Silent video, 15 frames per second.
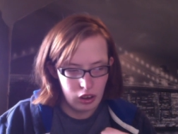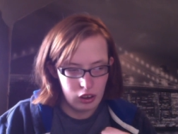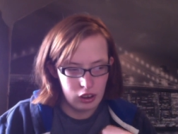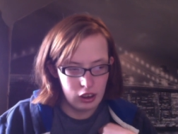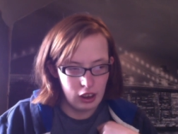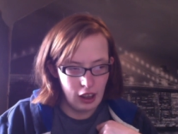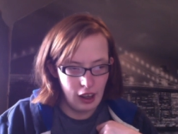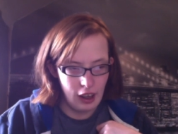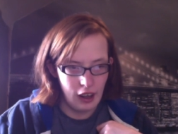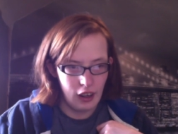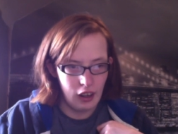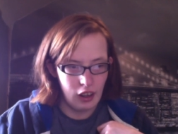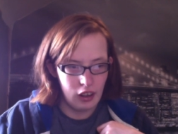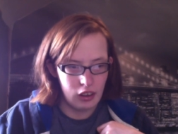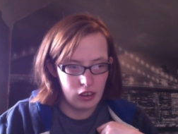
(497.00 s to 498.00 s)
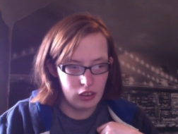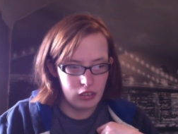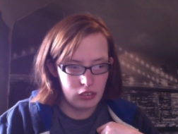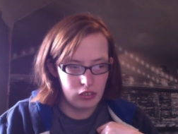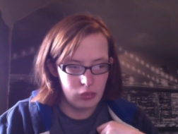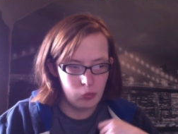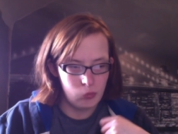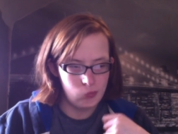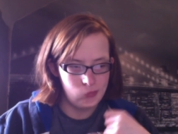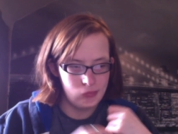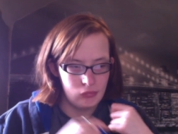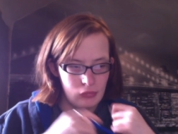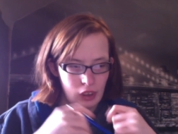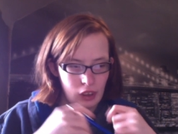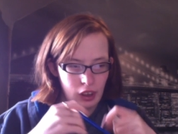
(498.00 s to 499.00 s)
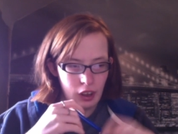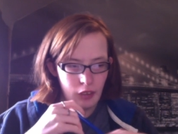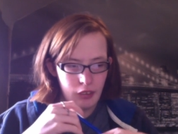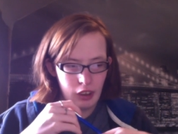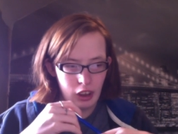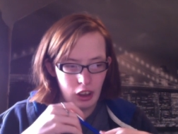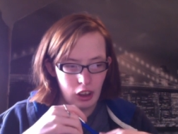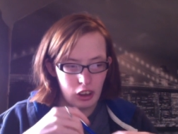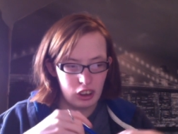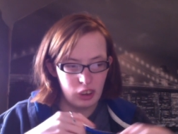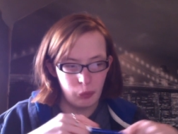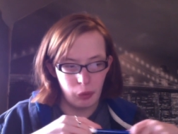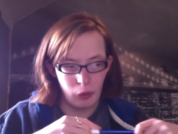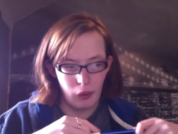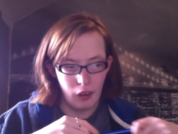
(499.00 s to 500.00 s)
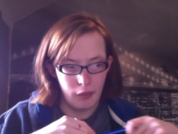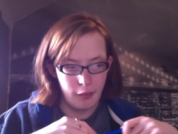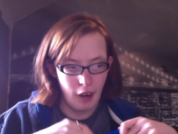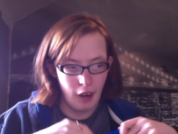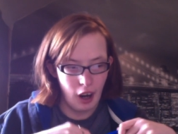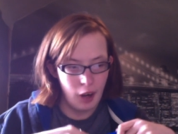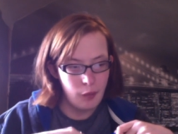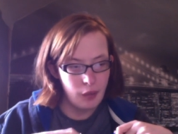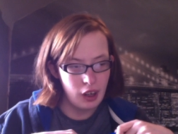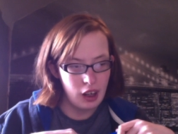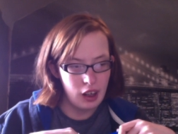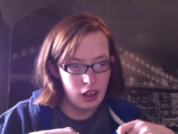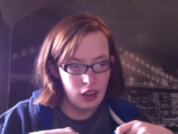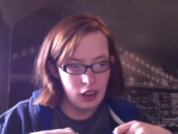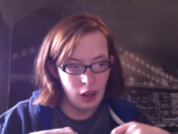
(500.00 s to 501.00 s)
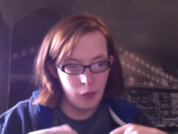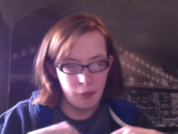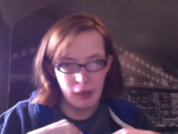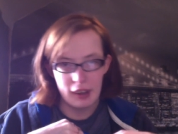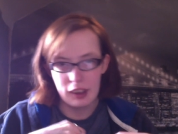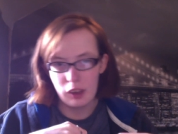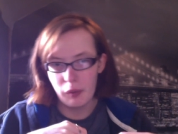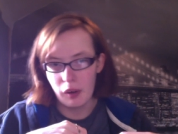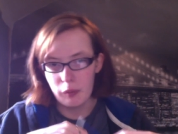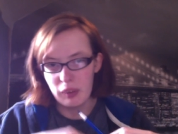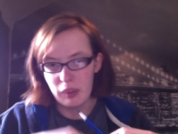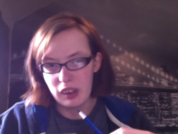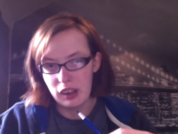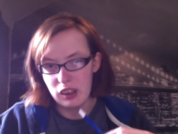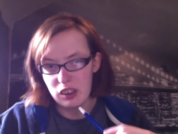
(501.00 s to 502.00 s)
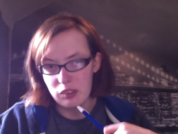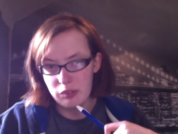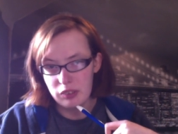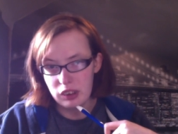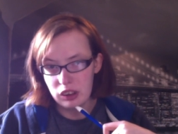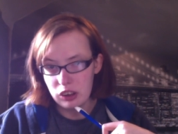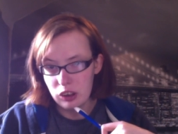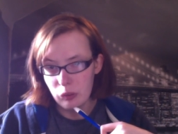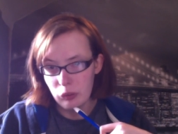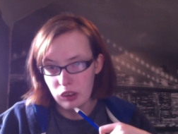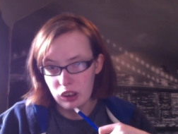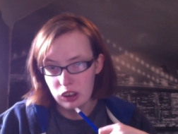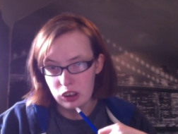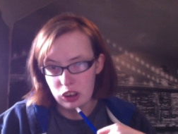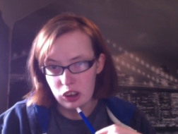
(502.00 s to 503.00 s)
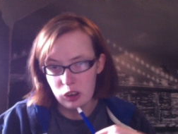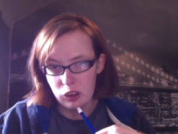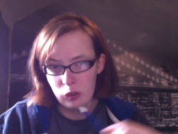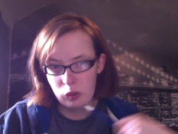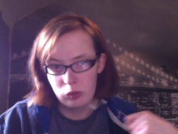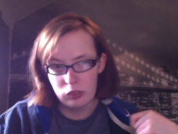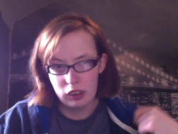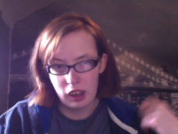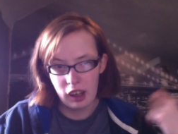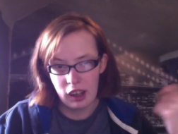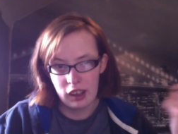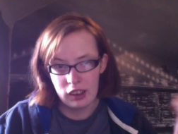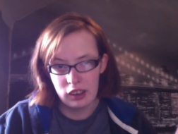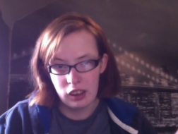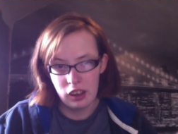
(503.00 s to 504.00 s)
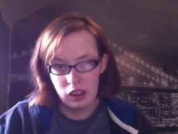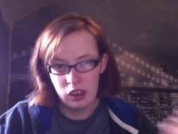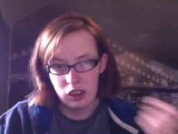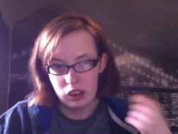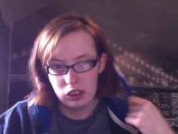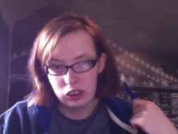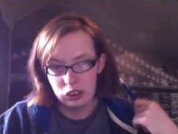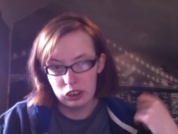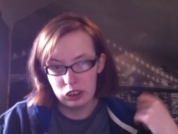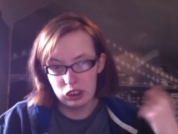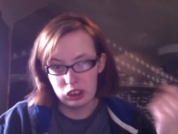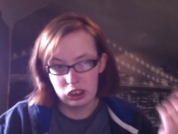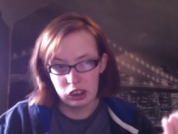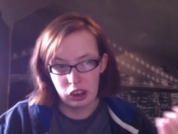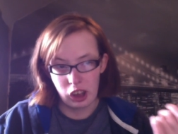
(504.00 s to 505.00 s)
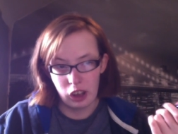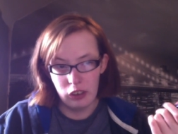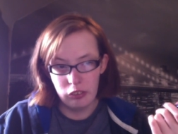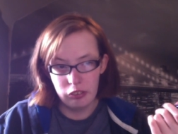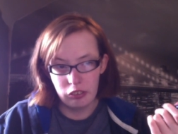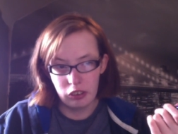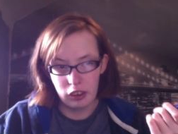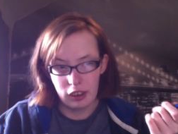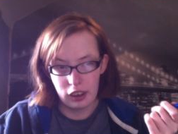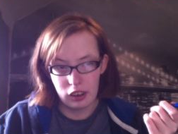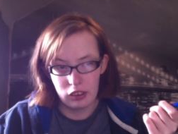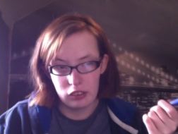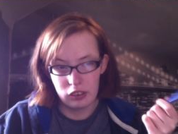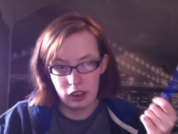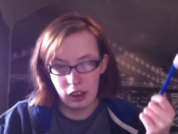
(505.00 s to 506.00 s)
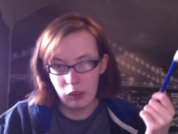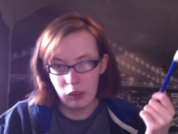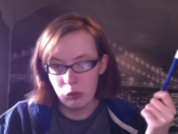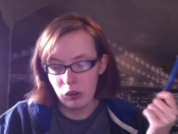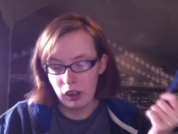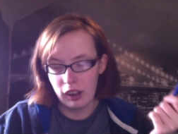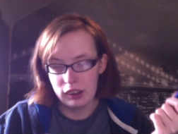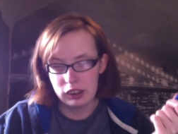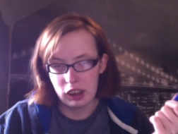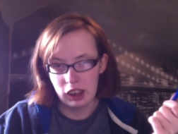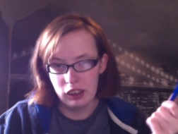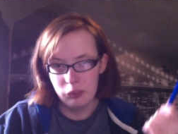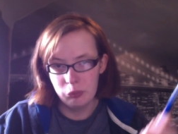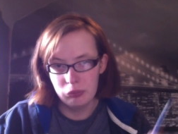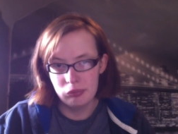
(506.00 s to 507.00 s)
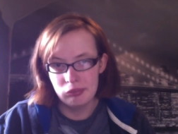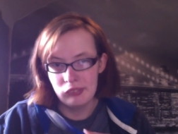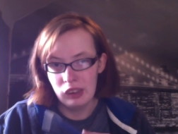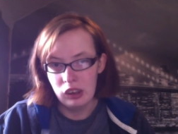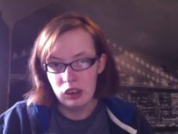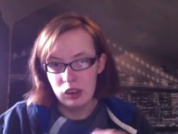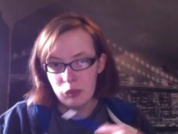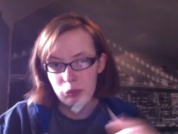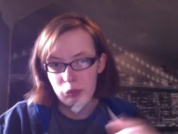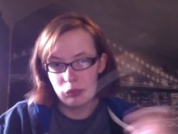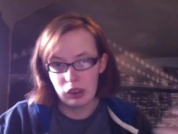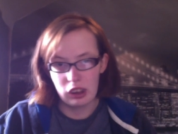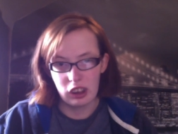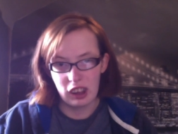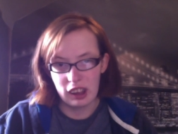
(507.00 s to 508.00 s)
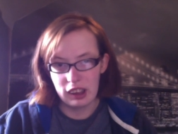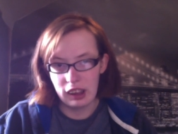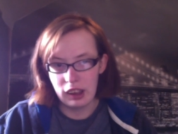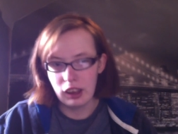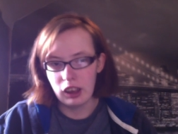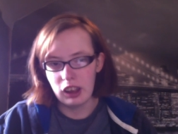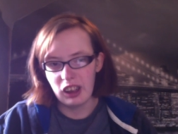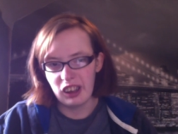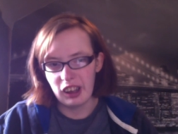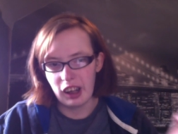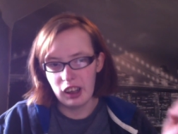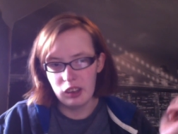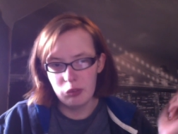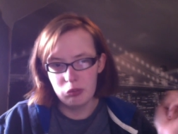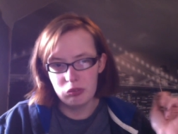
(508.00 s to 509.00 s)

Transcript: yeah, if you have got a supportive family that back you up in anything you want to do, then just go for it. That's what I say. Because at the end of the day,